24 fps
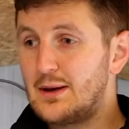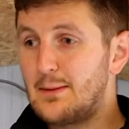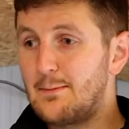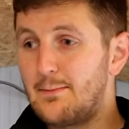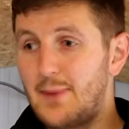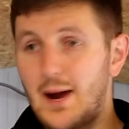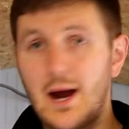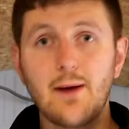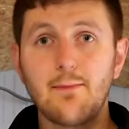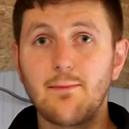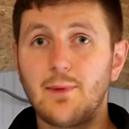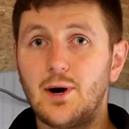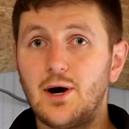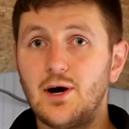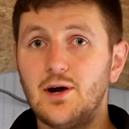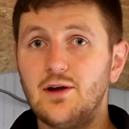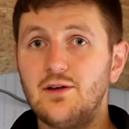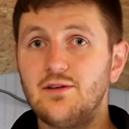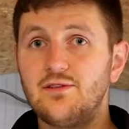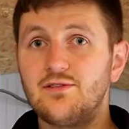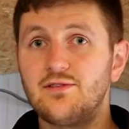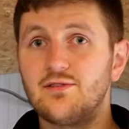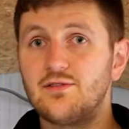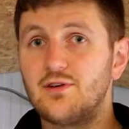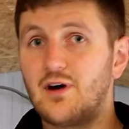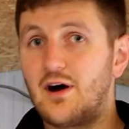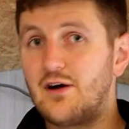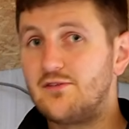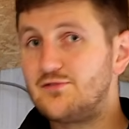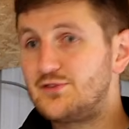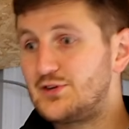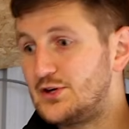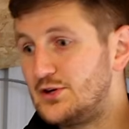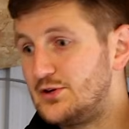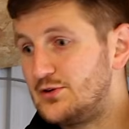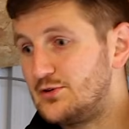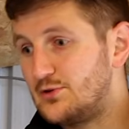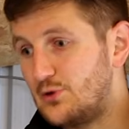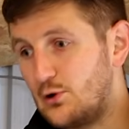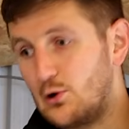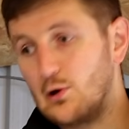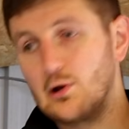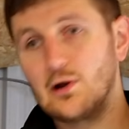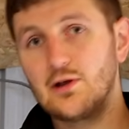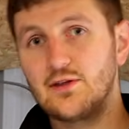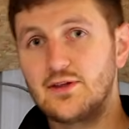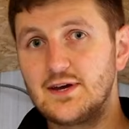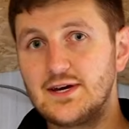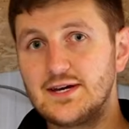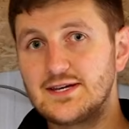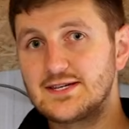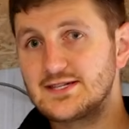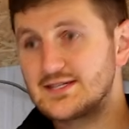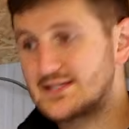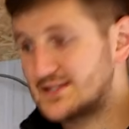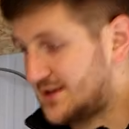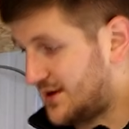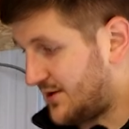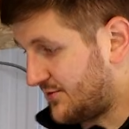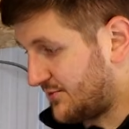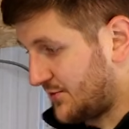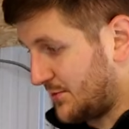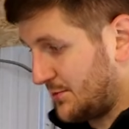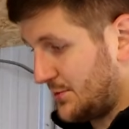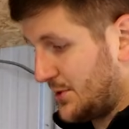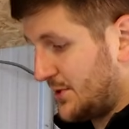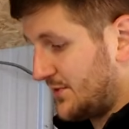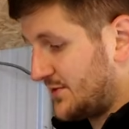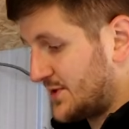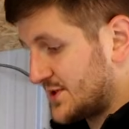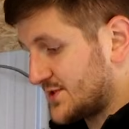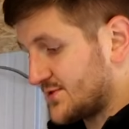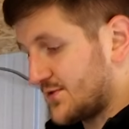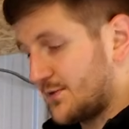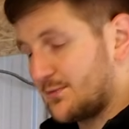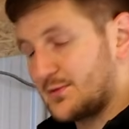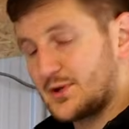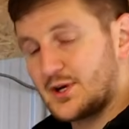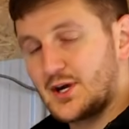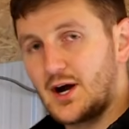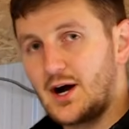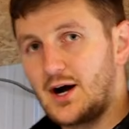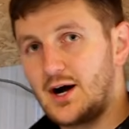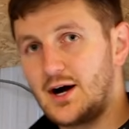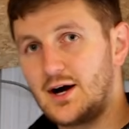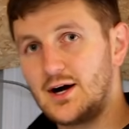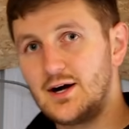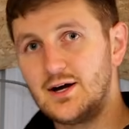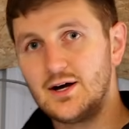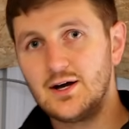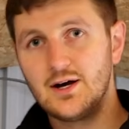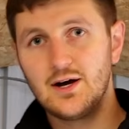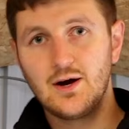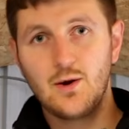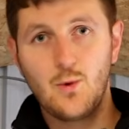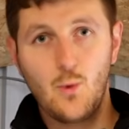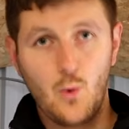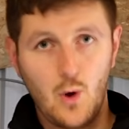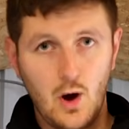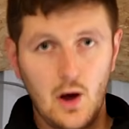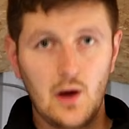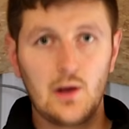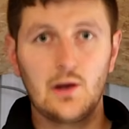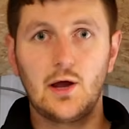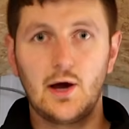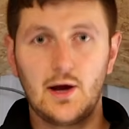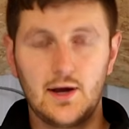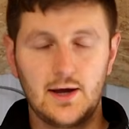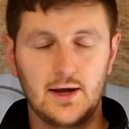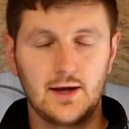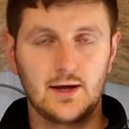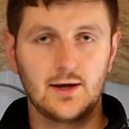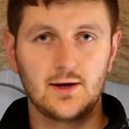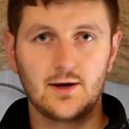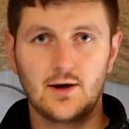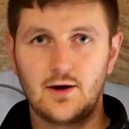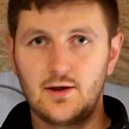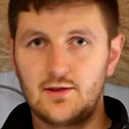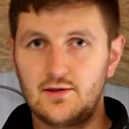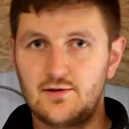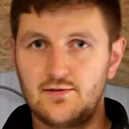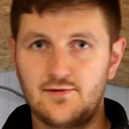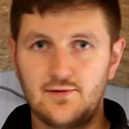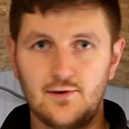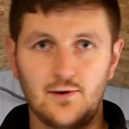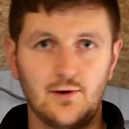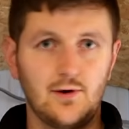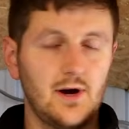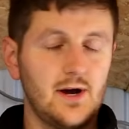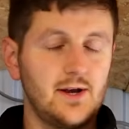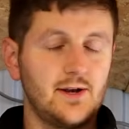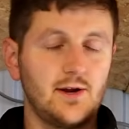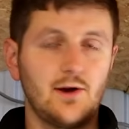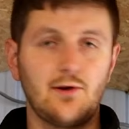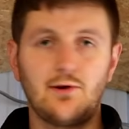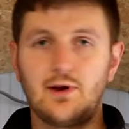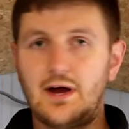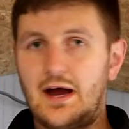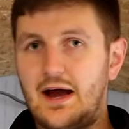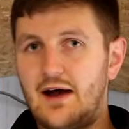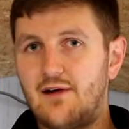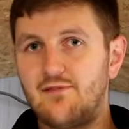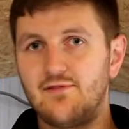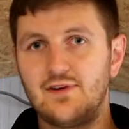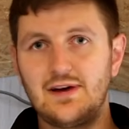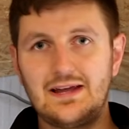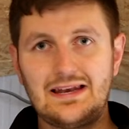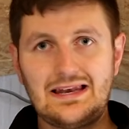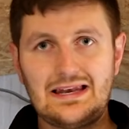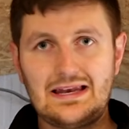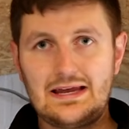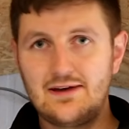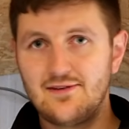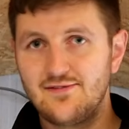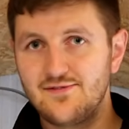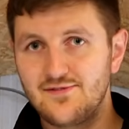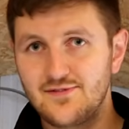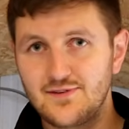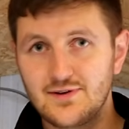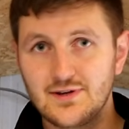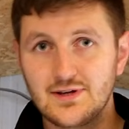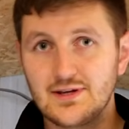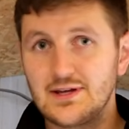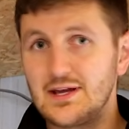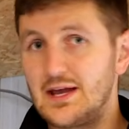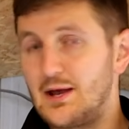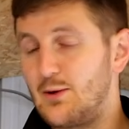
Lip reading: Bear in mind, I've done all of this. I've removed this from the car while lying on the floor. I don't have a lift.